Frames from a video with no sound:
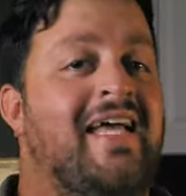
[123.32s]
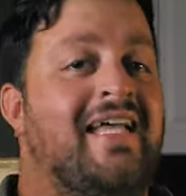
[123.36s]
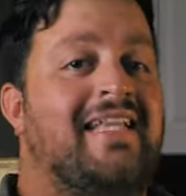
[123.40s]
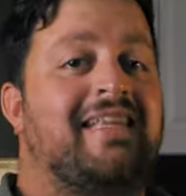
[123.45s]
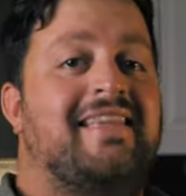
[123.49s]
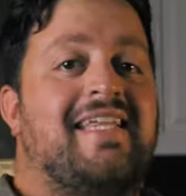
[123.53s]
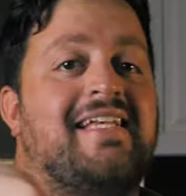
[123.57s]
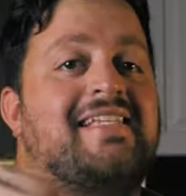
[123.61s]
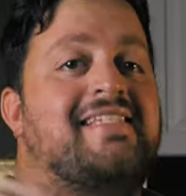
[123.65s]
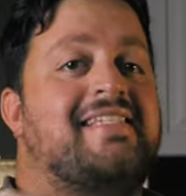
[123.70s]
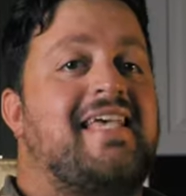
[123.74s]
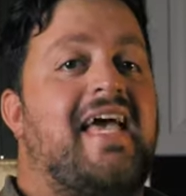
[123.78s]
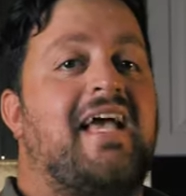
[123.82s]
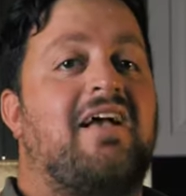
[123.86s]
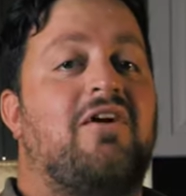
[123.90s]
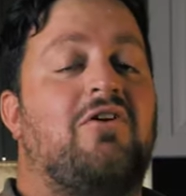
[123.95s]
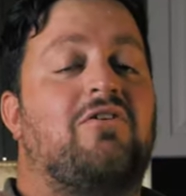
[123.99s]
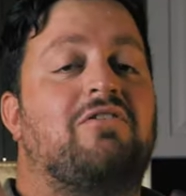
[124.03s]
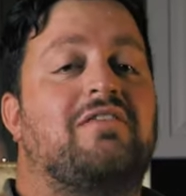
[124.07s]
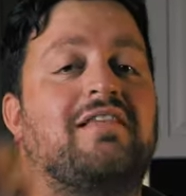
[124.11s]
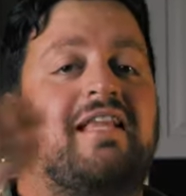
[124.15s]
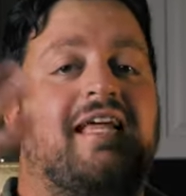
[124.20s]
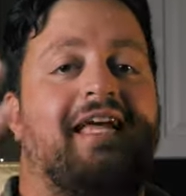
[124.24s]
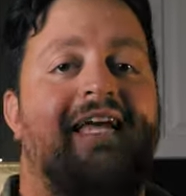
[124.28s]
The
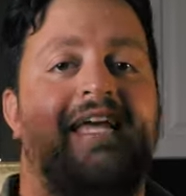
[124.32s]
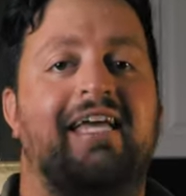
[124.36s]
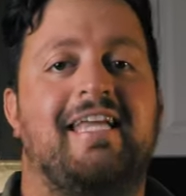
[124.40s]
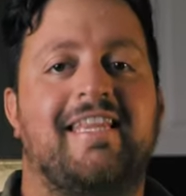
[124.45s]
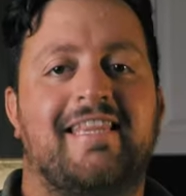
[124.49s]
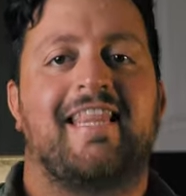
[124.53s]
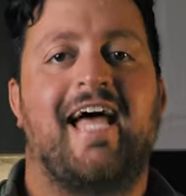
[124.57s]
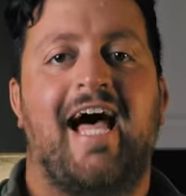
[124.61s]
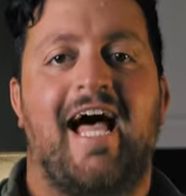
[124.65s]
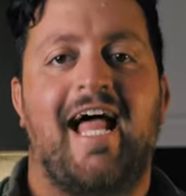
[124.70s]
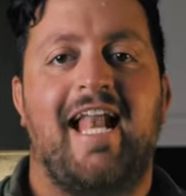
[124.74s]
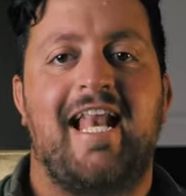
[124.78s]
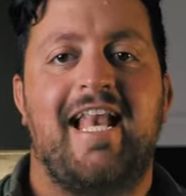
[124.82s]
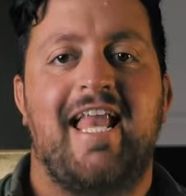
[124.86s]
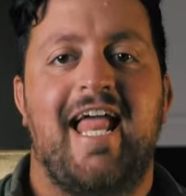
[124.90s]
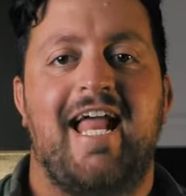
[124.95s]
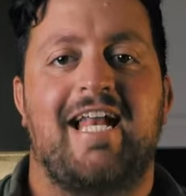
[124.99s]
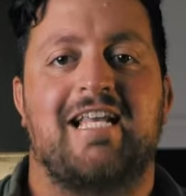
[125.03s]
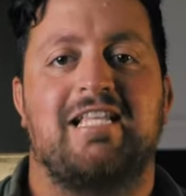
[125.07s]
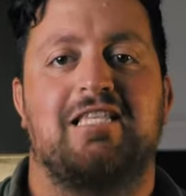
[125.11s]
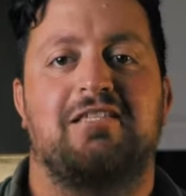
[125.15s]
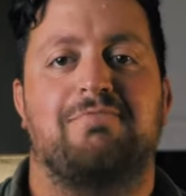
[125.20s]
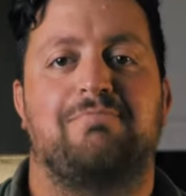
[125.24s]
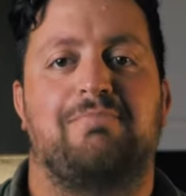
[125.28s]
second
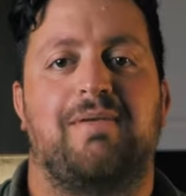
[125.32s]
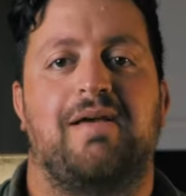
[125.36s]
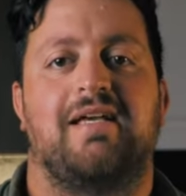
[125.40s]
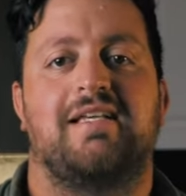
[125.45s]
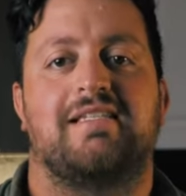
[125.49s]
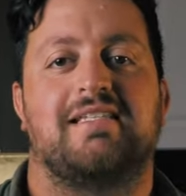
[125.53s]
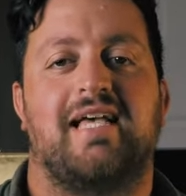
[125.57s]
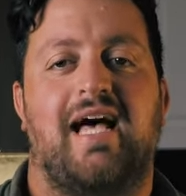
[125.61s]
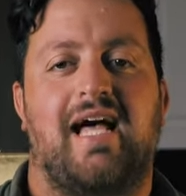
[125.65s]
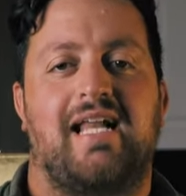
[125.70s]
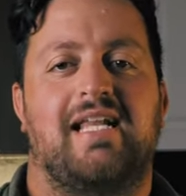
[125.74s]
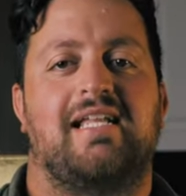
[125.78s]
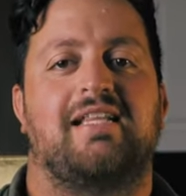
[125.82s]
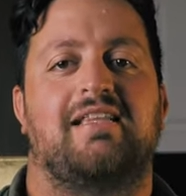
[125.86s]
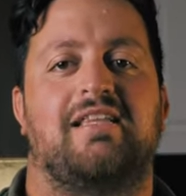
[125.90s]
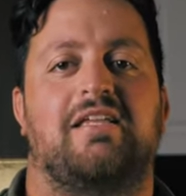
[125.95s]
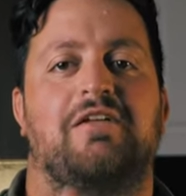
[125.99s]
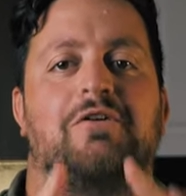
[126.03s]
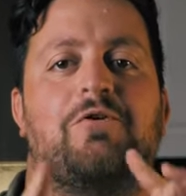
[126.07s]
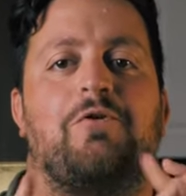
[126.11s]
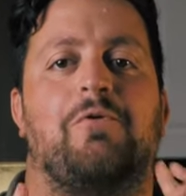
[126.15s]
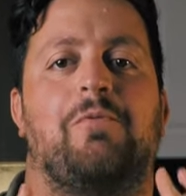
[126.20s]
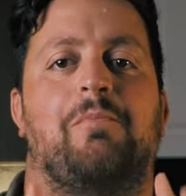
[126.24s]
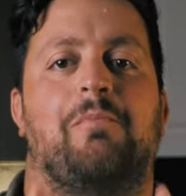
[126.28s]
Italian
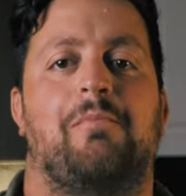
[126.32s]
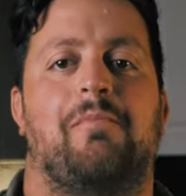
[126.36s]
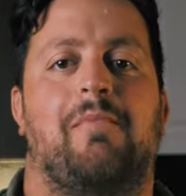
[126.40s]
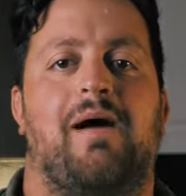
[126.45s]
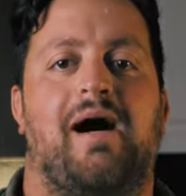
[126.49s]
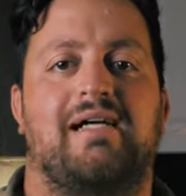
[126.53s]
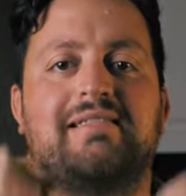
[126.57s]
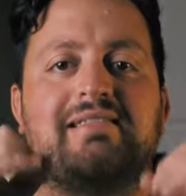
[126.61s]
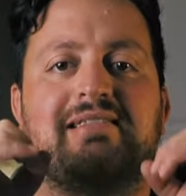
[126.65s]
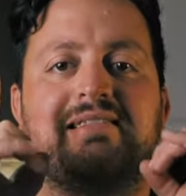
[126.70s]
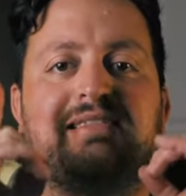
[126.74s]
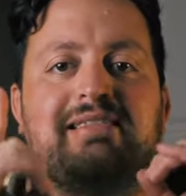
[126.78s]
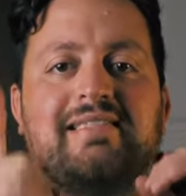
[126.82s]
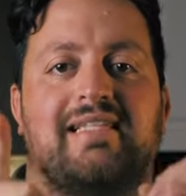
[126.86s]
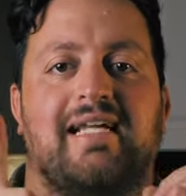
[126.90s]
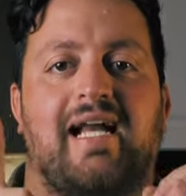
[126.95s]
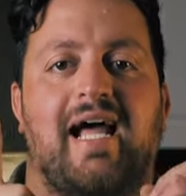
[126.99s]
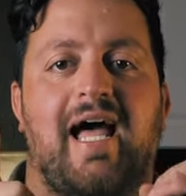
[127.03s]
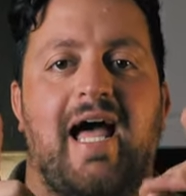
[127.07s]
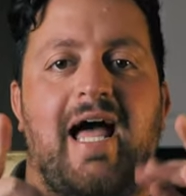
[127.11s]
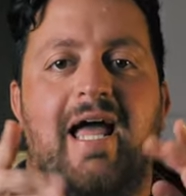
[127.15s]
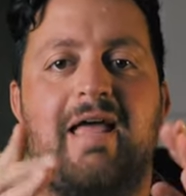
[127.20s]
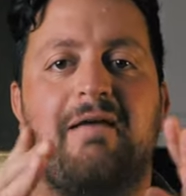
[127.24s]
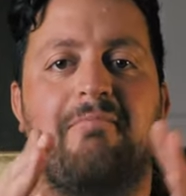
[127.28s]
speciality you must
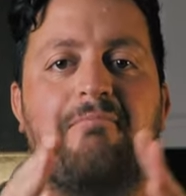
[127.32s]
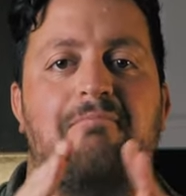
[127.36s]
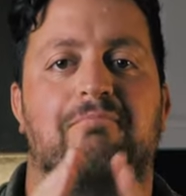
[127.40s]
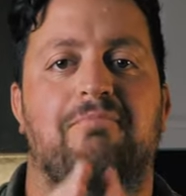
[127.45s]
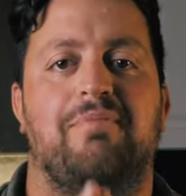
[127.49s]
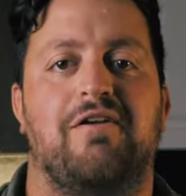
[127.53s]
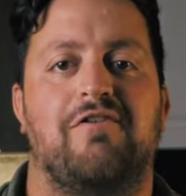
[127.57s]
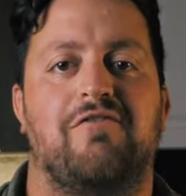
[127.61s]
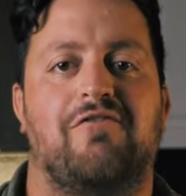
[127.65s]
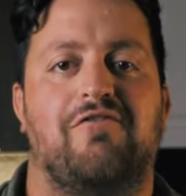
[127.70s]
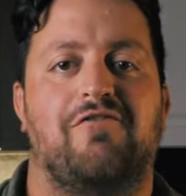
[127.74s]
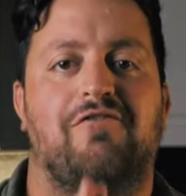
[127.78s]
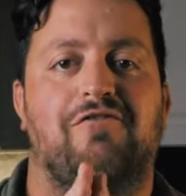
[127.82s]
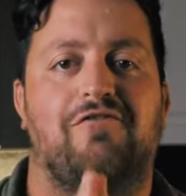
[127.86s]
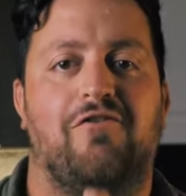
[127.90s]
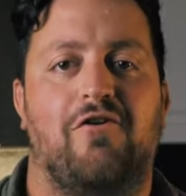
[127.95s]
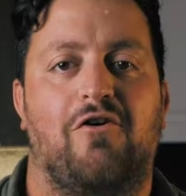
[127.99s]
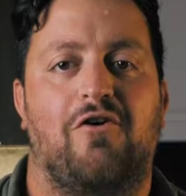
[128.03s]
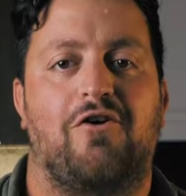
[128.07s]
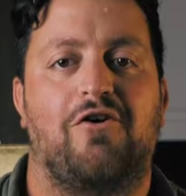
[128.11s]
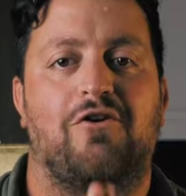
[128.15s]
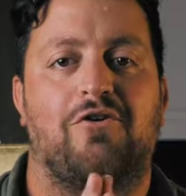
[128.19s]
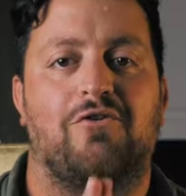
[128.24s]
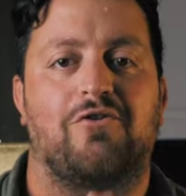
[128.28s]
try
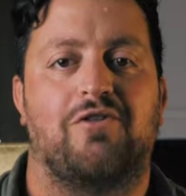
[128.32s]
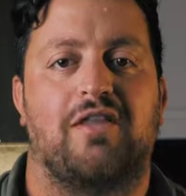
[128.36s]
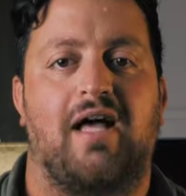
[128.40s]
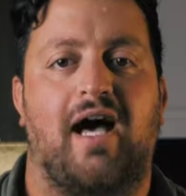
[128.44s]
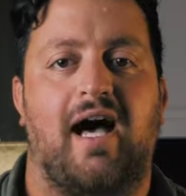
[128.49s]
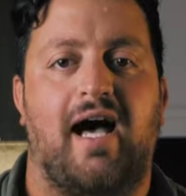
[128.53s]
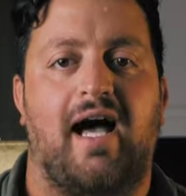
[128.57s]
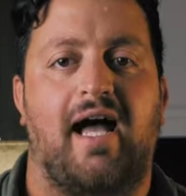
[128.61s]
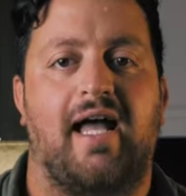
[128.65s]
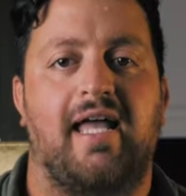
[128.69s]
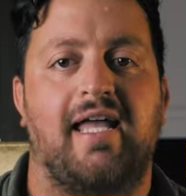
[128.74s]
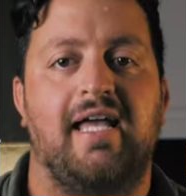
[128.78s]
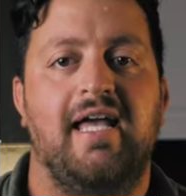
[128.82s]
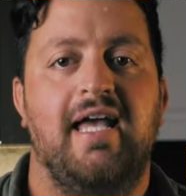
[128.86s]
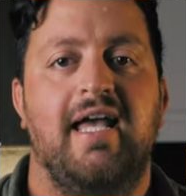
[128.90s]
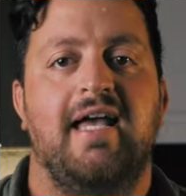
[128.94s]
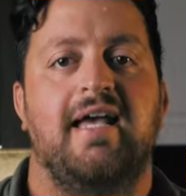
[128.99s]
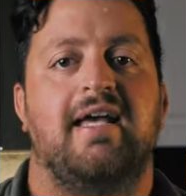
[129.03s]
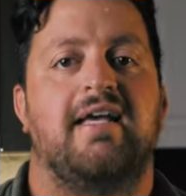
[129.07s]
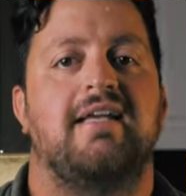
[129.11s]
before you die